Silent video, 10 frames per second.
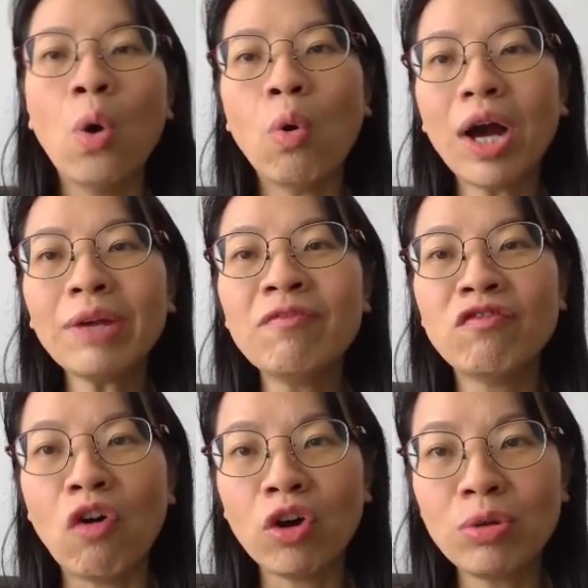Why
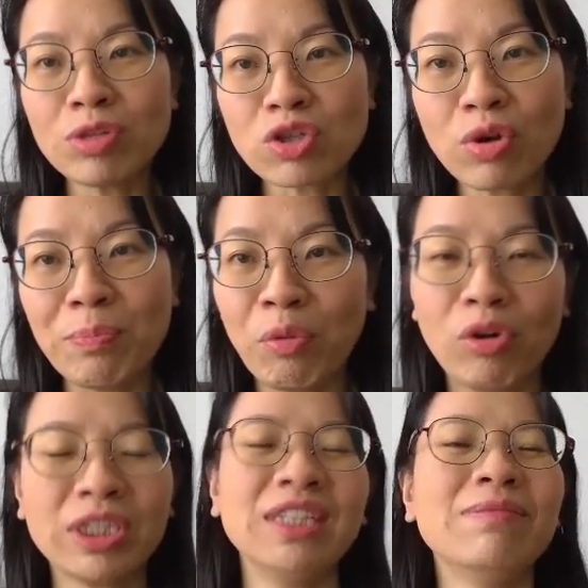volume is so
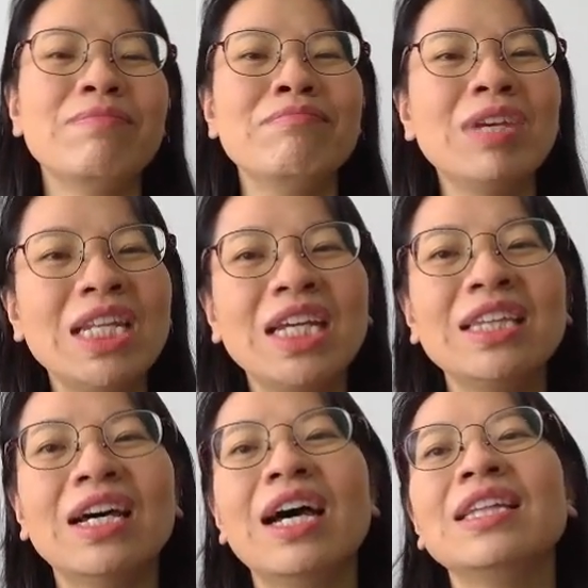important? Meaning
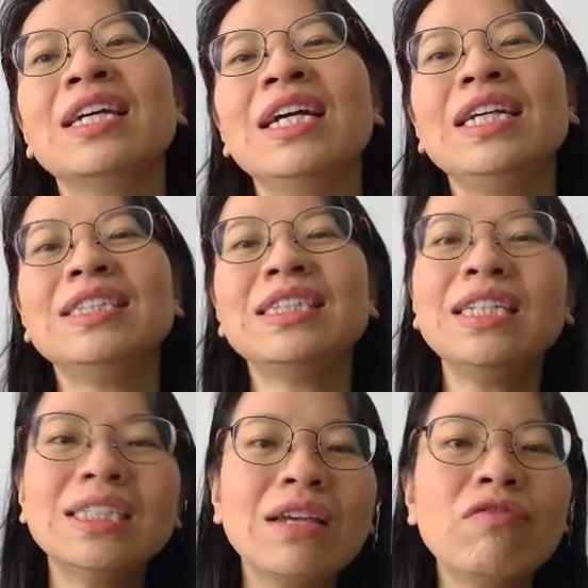that it's
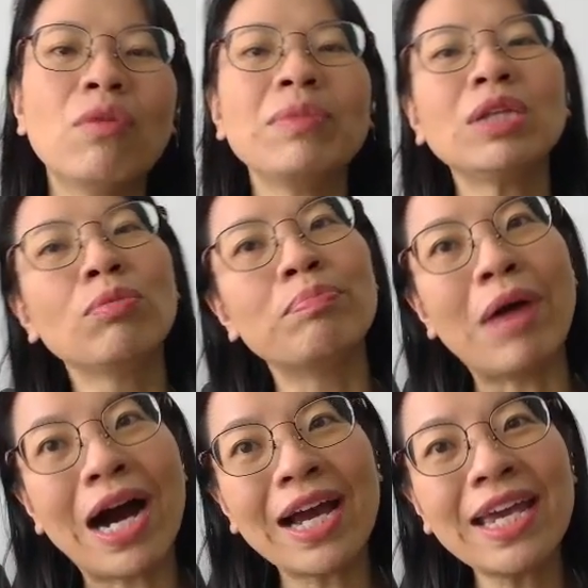easy for me to
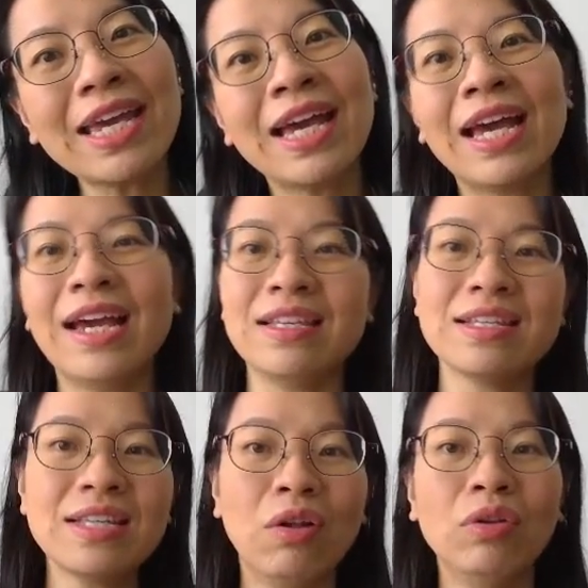buy and
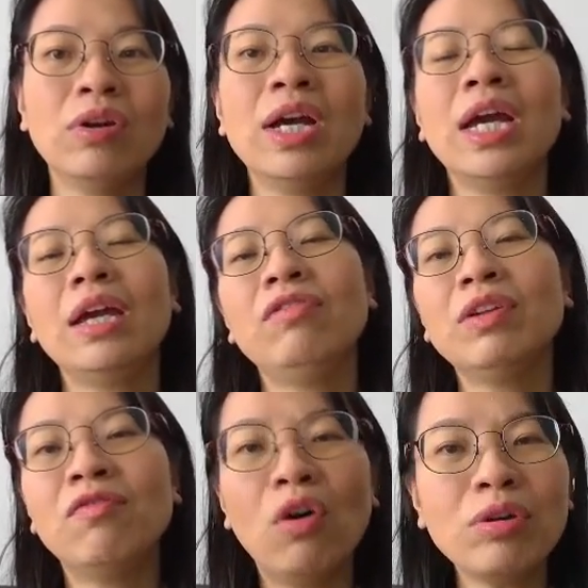sell. If the
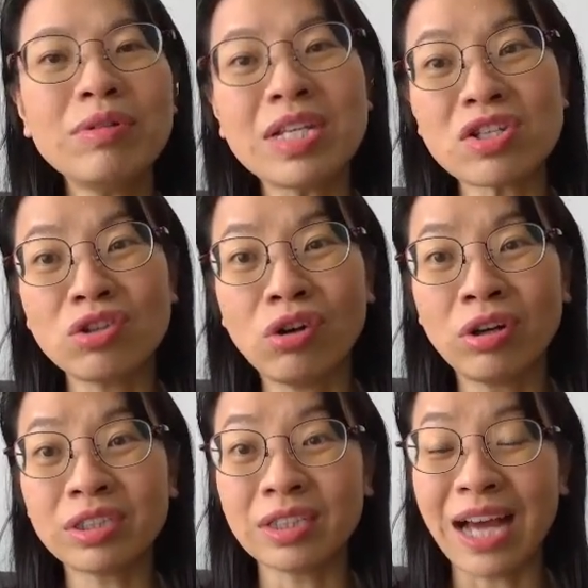volume is
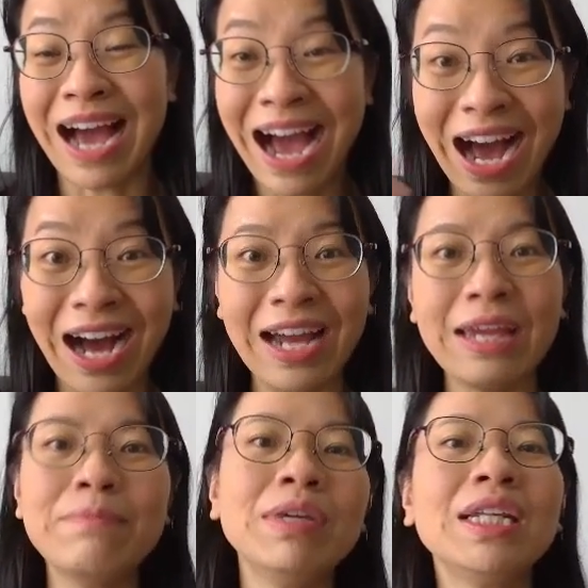not high,
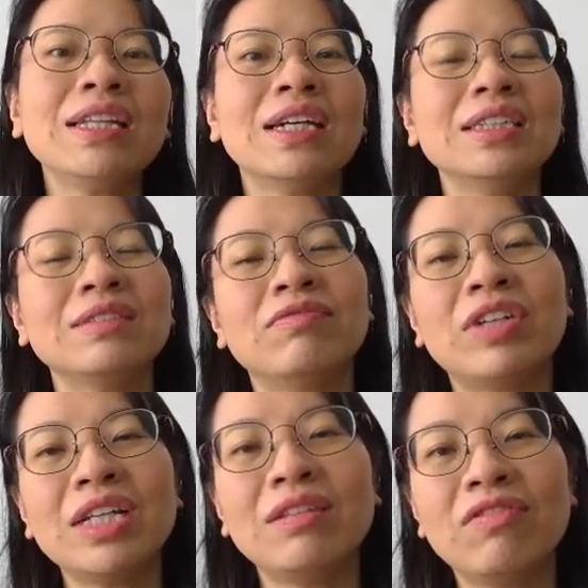meaning that it's
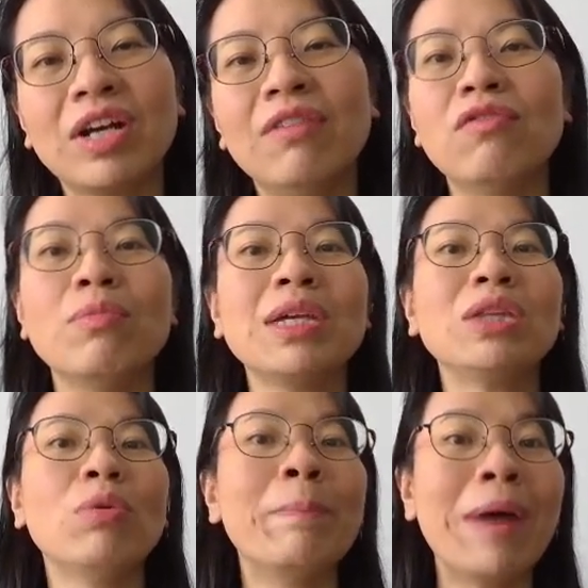very difficult for me
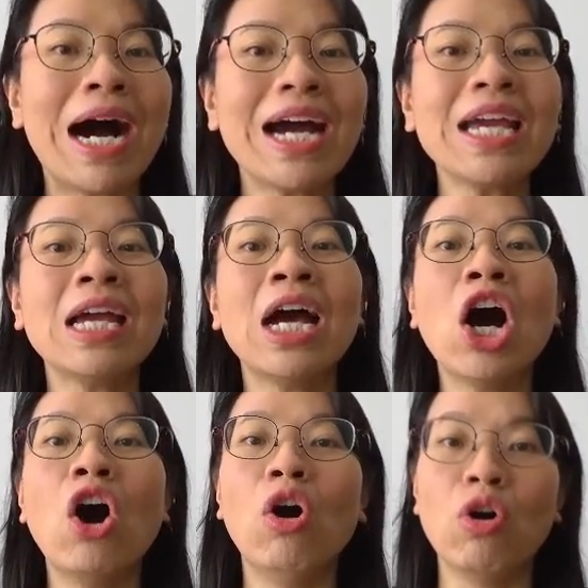to buy
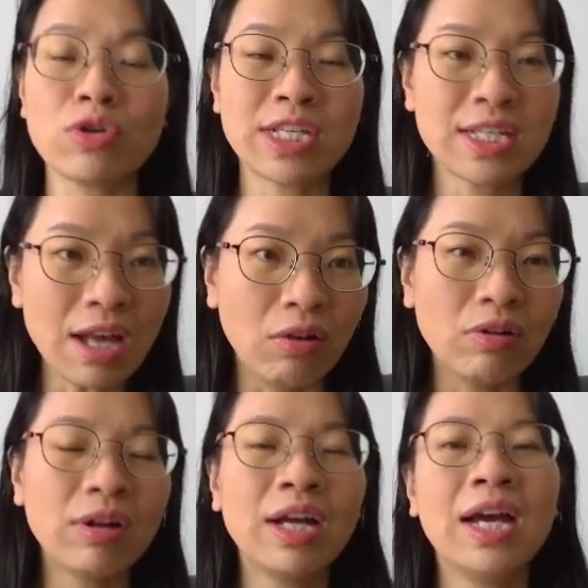or
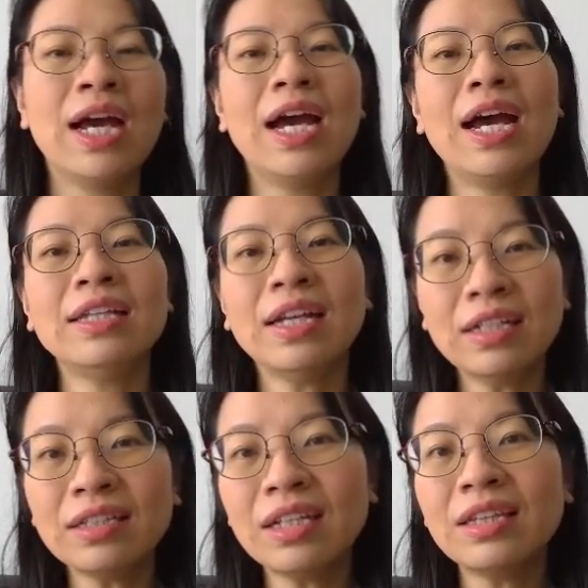sell. And
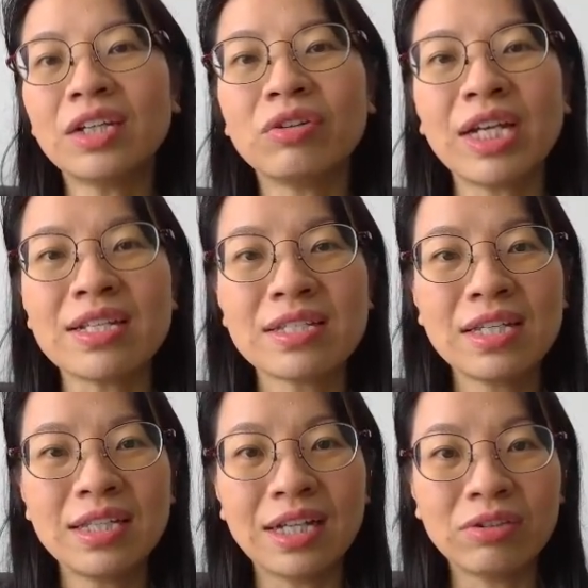another thing that you can
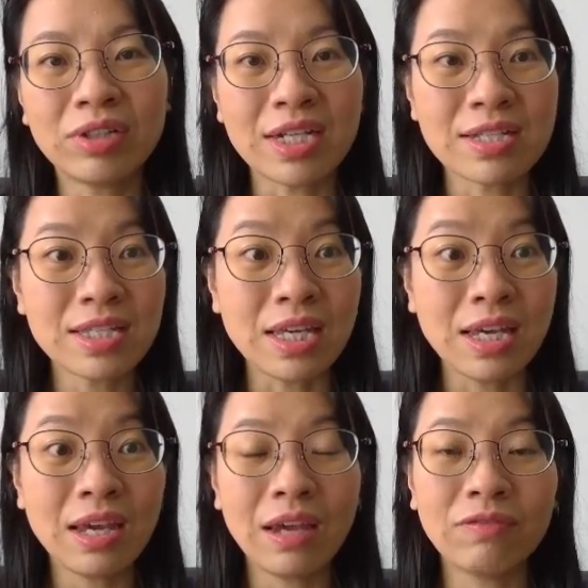
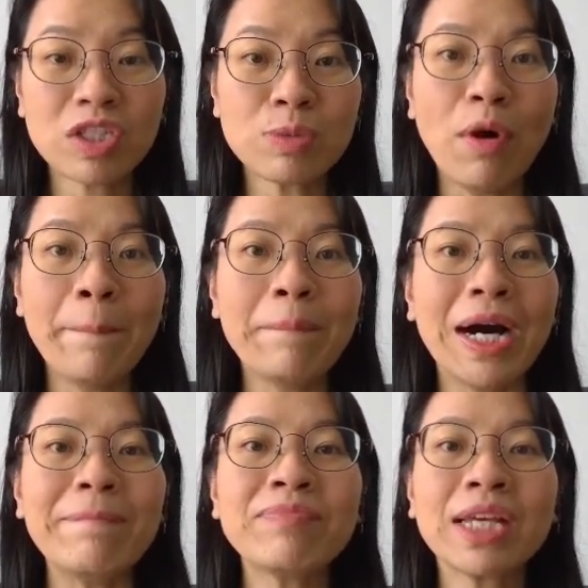see if spot
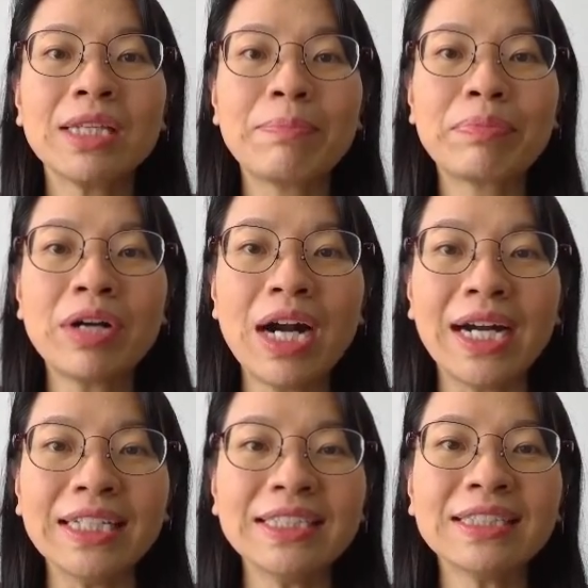month, the
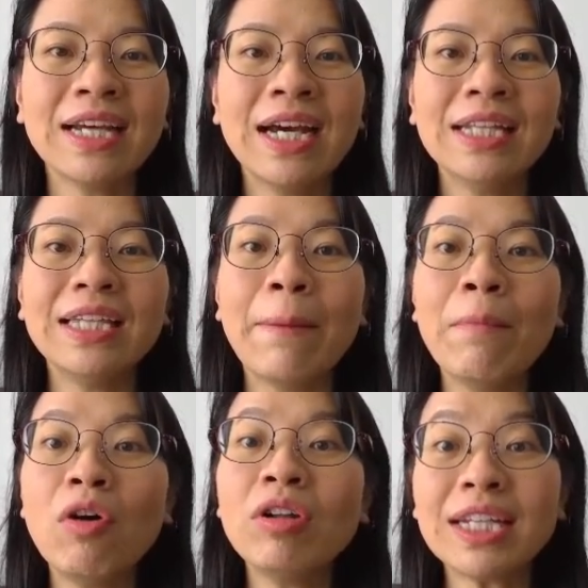price, they are
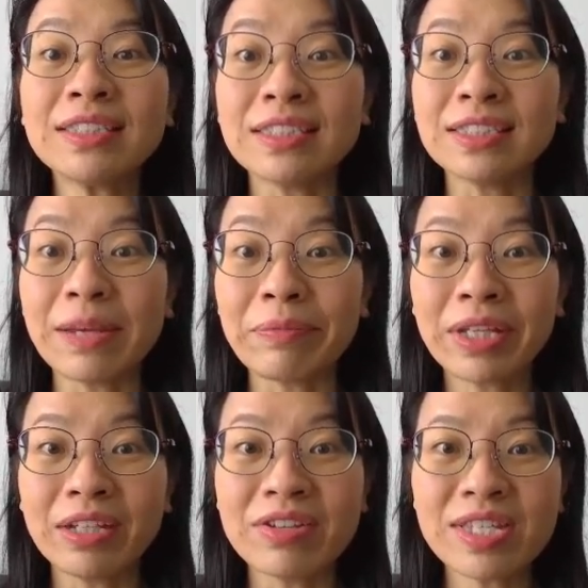more or less the same.
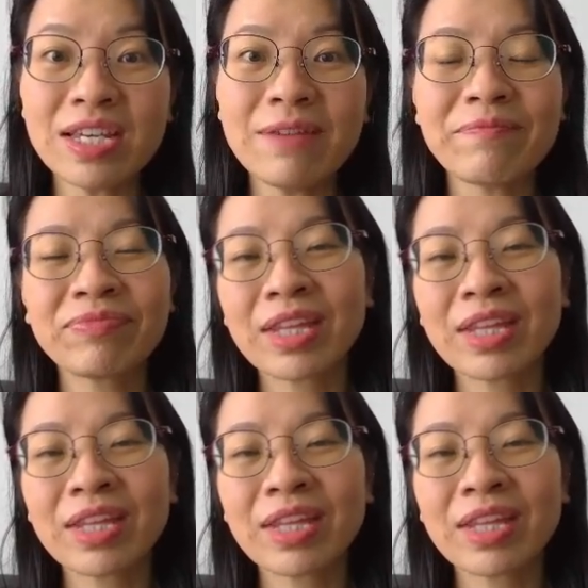Can you see?